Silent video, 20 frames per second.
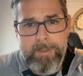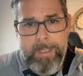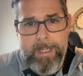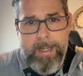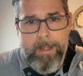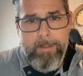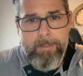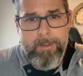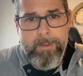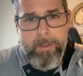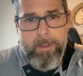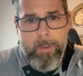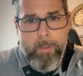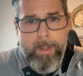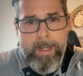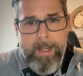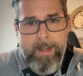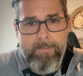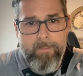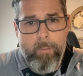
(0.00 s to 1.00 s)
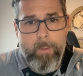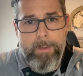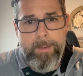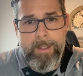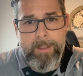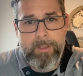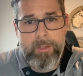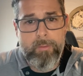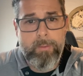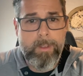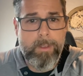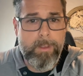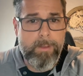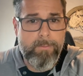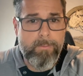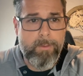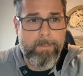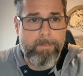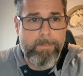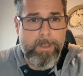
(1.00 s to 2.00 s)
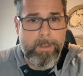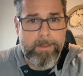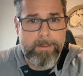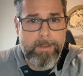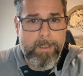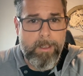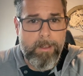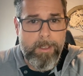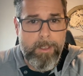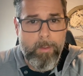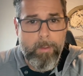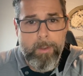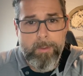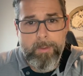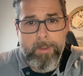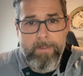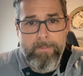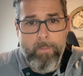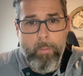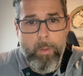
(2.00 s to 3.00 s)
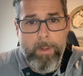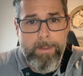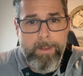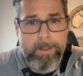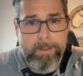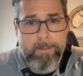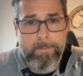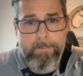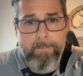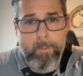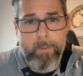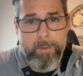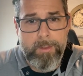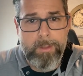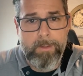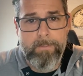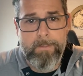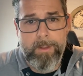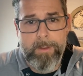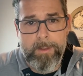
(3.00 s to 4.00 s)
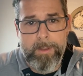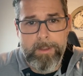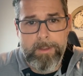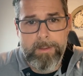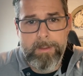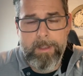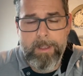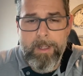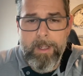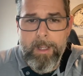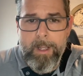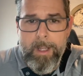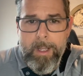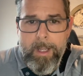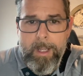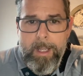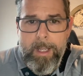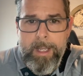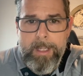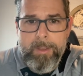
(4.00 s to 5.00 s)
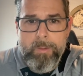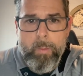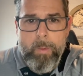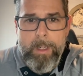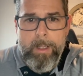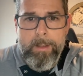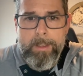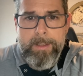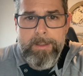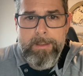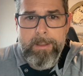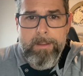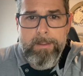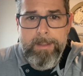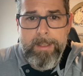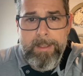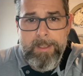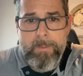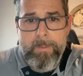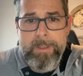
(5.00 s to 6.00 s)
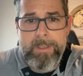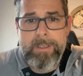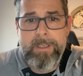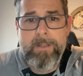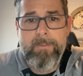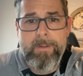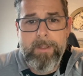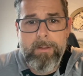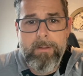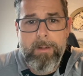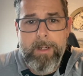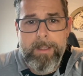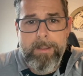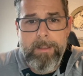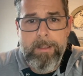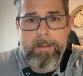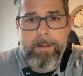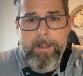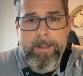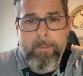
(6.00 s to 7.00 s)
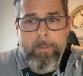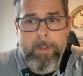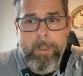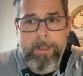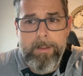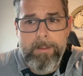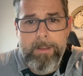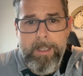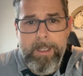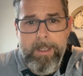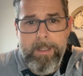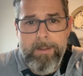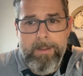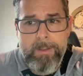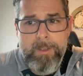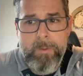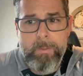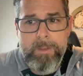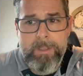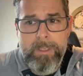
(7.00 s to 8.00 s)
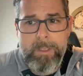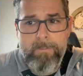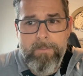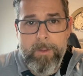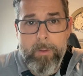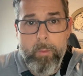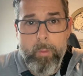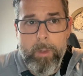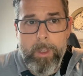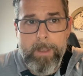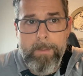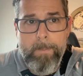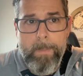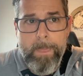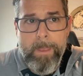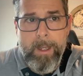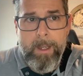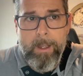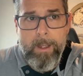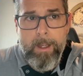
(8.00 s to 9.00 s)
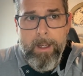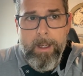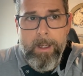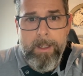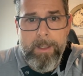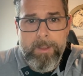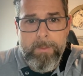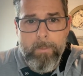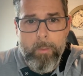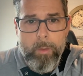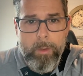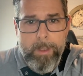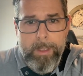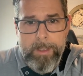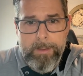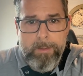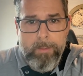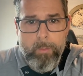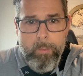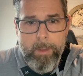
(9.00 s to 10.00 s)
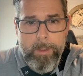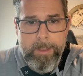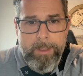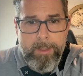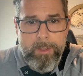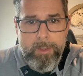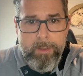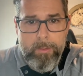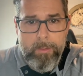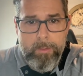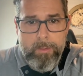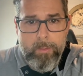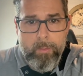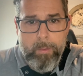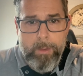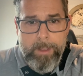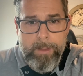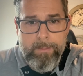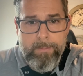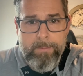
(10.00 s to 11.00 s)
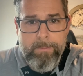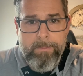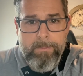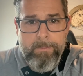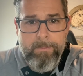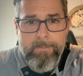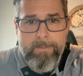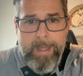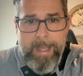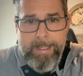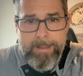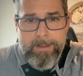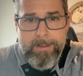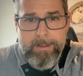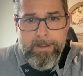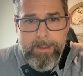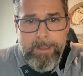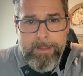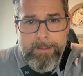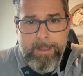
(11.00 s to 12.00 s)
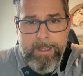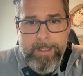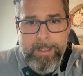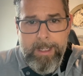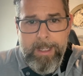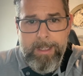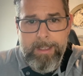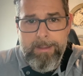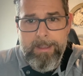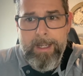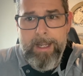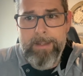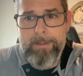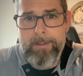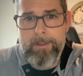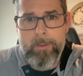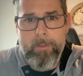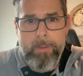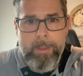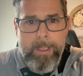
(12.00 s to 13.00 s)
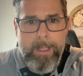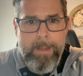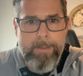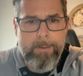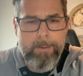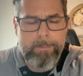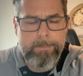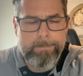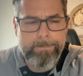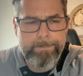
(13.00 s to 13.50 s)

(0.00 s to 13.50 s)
now. So you have one that's strictly for military, you also have one that's for civilians, as well as there's a specific criteria one. And the specific one is more or less what is used with vets. They kind of tie the two together.